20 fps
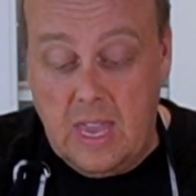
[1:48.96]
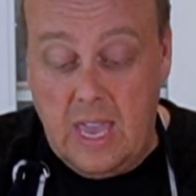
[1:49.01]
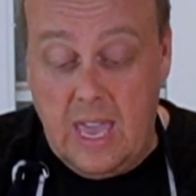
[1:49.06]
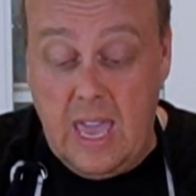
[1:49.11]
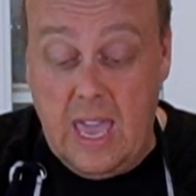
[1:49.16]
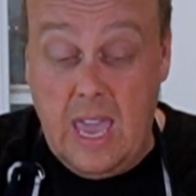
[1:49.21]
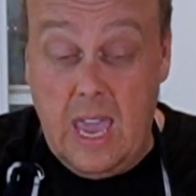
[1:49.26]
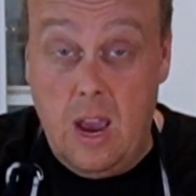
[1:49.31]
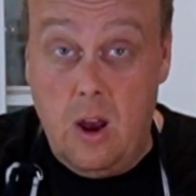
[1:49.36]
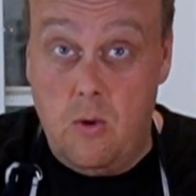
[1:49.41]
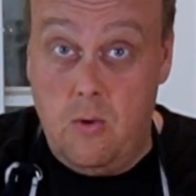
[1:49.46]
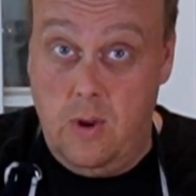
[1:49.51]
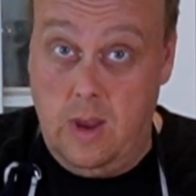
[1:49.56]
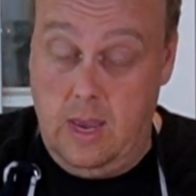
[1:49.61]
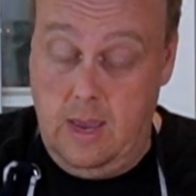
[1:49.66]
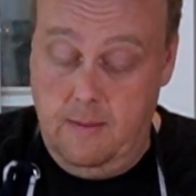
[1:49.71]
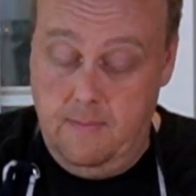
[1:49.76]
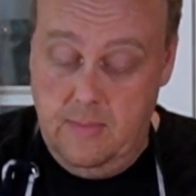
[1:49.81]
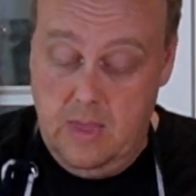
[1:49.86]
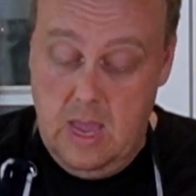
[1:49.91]

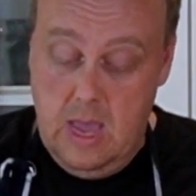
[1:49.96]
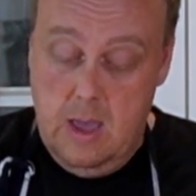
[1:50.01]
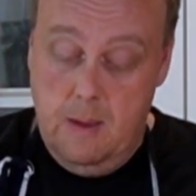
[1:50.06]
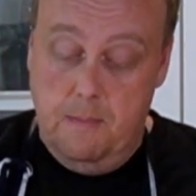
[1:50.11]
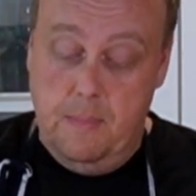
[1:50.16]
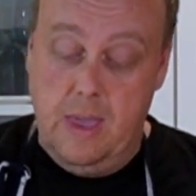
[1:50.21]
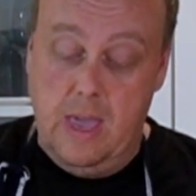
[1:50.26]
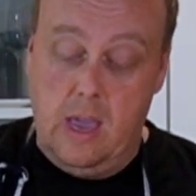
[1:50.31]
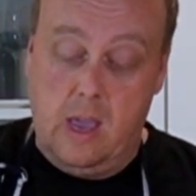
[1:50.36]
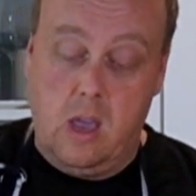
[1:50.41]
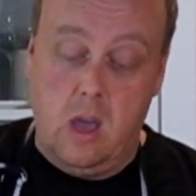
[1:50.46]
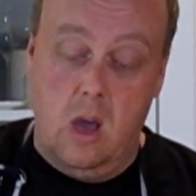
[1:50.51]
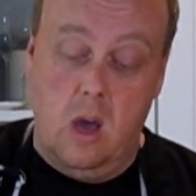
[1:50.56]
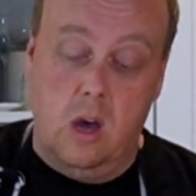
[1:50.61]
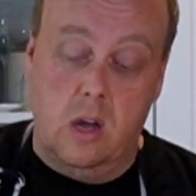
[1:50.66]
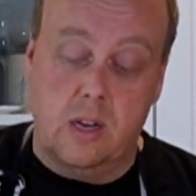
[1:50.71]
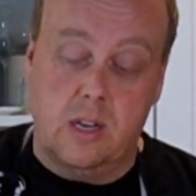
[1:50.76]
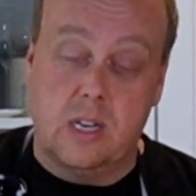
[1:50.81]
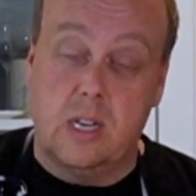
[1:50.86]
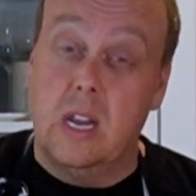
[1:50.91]
airy
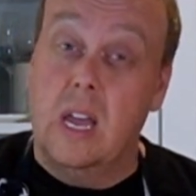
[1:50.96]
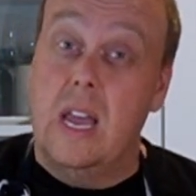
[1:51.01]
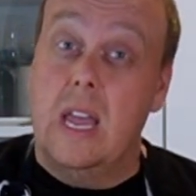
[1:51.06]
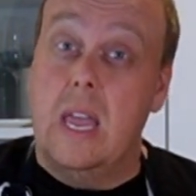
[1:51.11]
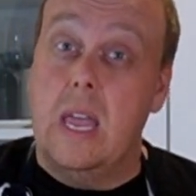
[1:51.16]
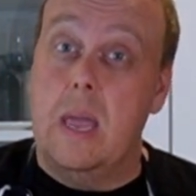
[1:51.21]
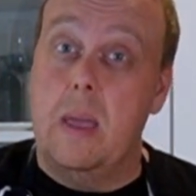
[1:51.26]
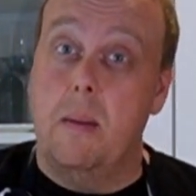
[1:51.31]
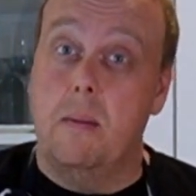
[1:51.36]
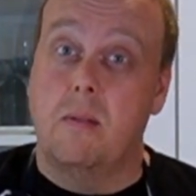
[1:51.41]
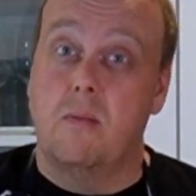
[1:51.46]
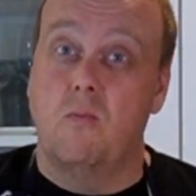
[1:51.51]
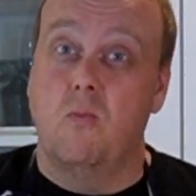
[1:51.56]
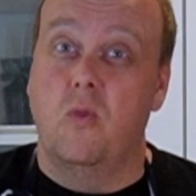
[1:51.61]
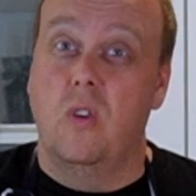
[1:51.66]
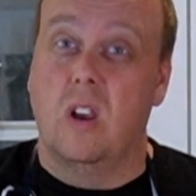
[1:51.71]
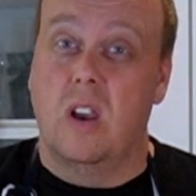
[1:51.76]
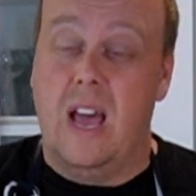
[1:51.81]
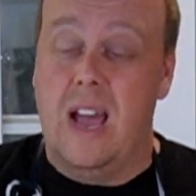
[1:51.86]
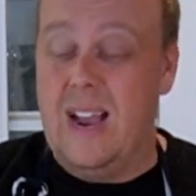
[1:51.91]
because it
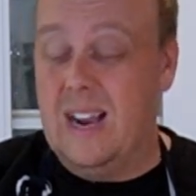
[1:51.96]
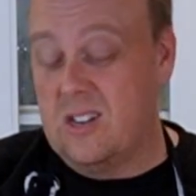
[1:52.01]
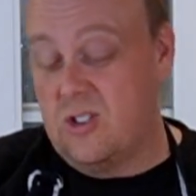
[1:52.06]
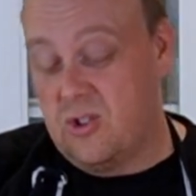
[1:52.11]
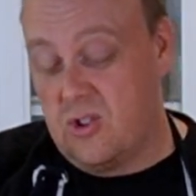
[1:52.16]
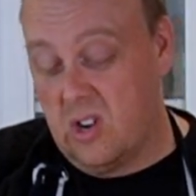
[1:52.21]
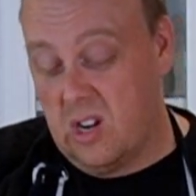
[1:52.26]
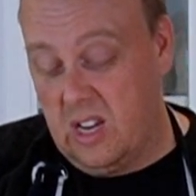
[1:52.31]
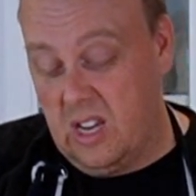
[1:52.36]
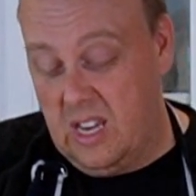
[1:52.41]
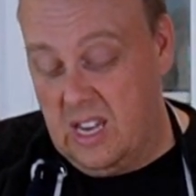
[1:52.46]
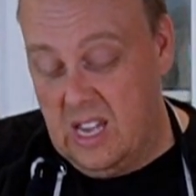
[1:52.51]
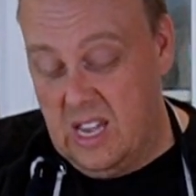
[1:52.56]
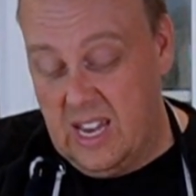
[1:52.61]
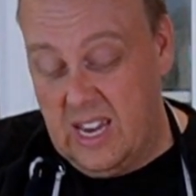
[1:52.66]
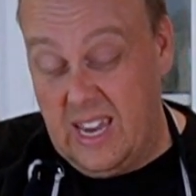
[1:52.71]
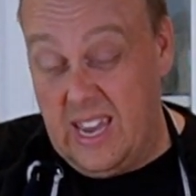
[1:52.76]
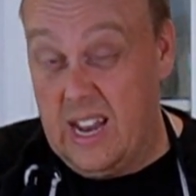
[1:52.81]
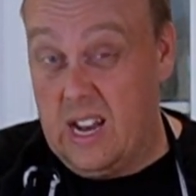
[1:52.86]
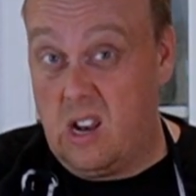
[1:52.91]
will actually
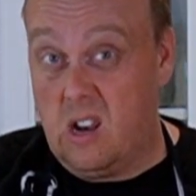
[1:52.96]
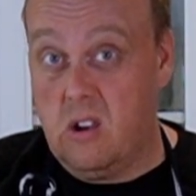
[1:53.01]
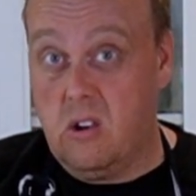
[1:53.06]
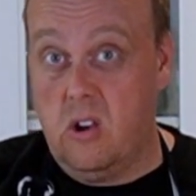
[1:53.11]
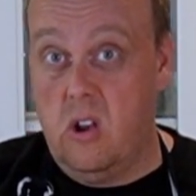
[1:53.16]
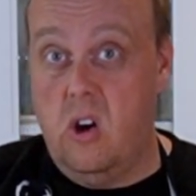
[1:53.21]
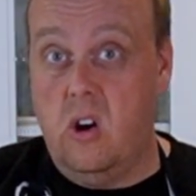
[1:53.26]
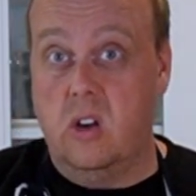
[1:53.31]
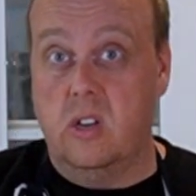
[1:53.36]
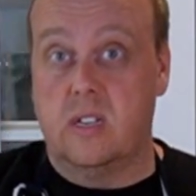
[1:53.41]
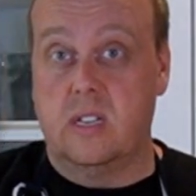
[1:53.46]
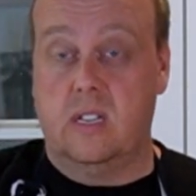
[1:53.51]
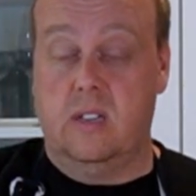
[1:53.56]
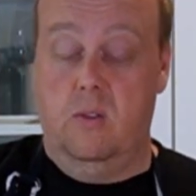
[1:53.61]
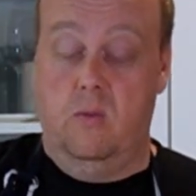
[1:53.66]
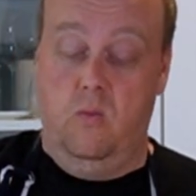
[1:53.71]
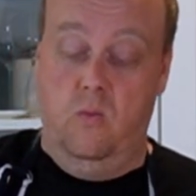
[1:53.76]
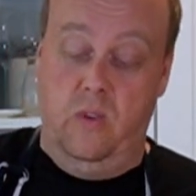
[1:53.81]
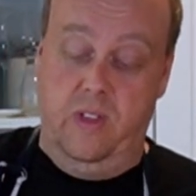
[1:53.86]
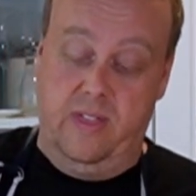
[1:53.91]
get lost
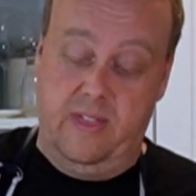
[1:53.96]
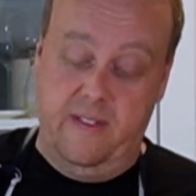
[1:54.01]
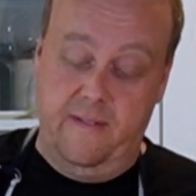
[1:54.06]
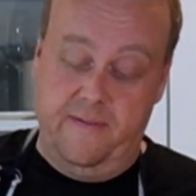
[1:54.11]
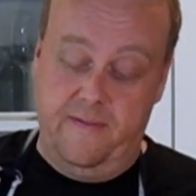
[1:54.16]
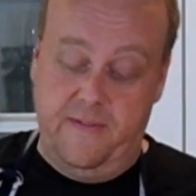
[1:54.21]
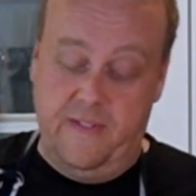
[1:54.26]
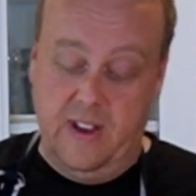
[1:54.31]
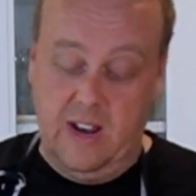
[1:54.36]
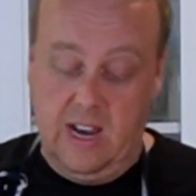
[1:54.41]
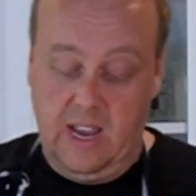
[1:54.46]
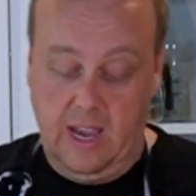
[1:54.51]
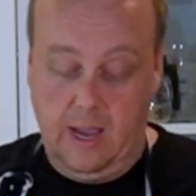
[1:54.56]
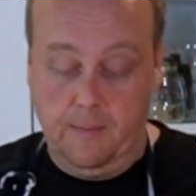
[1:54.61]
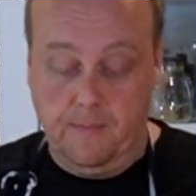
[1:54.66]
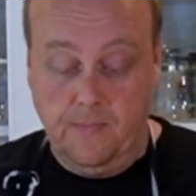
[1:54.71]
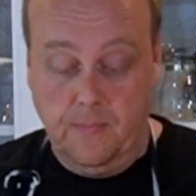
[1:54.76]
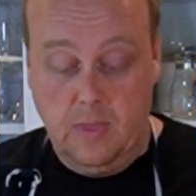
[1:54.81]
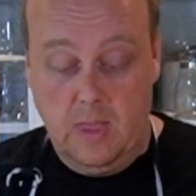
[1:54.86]
with the filling.